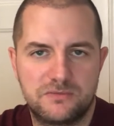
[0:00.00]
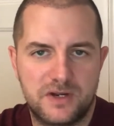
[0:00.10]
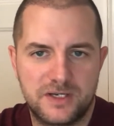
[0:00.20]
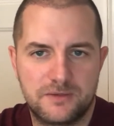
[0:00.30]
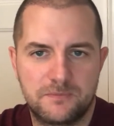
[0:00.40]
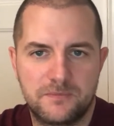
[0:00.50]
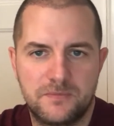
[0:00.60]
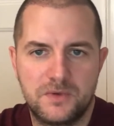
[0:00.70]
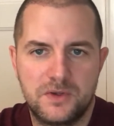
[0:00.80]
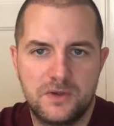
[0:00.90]
fine.
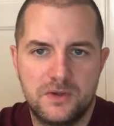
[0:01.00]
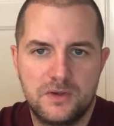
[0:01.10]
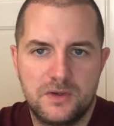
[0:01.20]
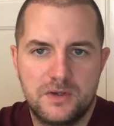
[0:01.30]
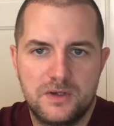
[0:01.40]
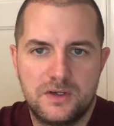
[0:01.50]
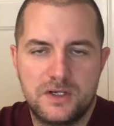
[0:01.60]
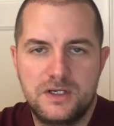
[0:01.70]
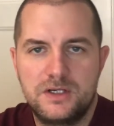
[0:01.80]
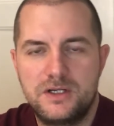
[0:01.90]

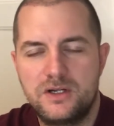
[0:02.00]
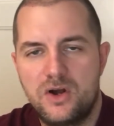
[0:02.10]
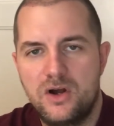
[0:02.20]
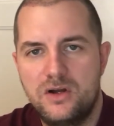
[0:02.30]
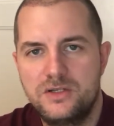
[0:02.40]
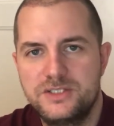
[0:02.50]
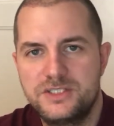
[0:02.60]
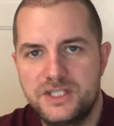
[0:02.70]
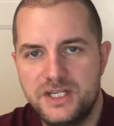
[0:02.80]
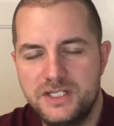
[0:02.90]
On the
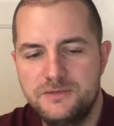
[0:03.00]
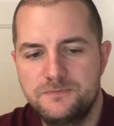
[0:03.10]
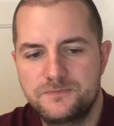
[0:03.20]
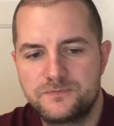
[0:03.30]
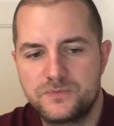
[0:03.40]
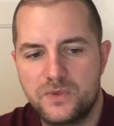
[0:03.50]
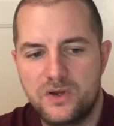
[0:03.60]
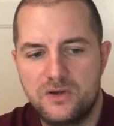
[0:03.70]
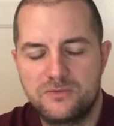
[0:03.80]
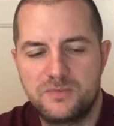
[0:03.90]
day
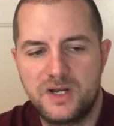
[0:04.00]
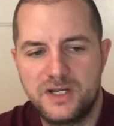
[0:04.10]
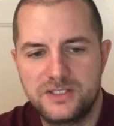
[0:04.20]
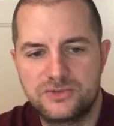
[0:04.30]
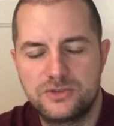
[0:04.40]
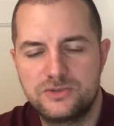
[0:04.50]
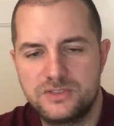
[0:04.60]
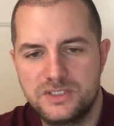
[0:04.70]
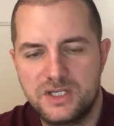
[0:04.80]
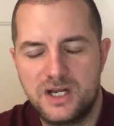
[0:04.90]
of my
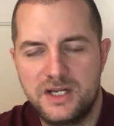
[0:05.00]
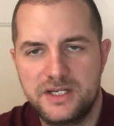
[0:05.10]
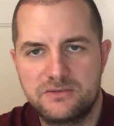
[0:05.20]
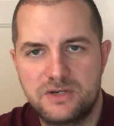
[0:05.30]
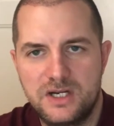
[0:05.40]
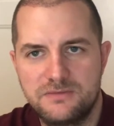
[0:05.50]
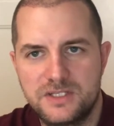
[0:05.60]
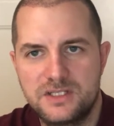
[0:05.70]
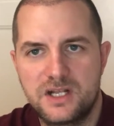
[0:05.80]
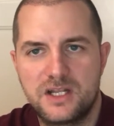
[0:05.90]
surgery, I arrived
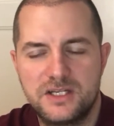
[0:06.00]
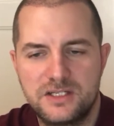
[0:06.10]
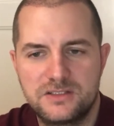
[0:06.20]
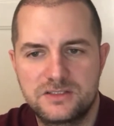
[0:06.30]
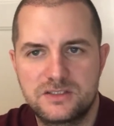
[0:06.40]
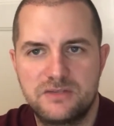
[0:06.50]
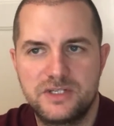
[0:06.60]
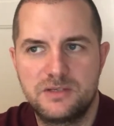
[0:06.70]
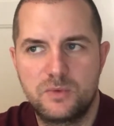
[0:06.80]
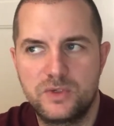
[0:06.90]
at the clinic 7
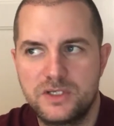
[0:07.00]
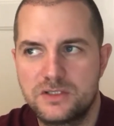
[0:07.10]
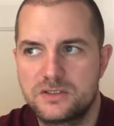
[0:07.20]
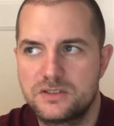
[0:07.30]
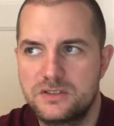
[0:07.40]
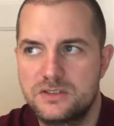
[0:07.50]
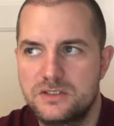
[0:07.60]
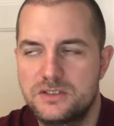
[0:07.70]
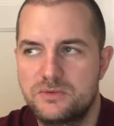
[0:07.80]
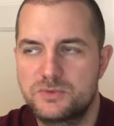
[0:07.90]
in the morning.
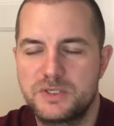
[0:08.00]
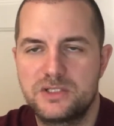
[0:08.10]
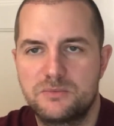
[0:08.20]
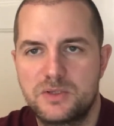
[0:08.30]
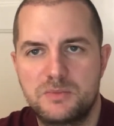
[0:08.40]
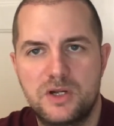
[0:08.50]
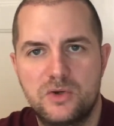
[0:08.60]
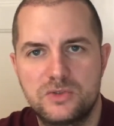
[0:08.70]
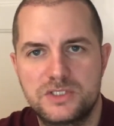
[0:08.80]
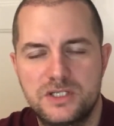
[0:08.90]
Was picked up at my
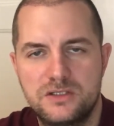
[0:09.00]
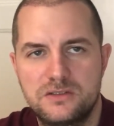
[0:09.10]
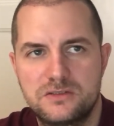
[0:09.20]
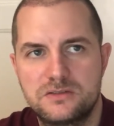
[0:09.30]
hotel.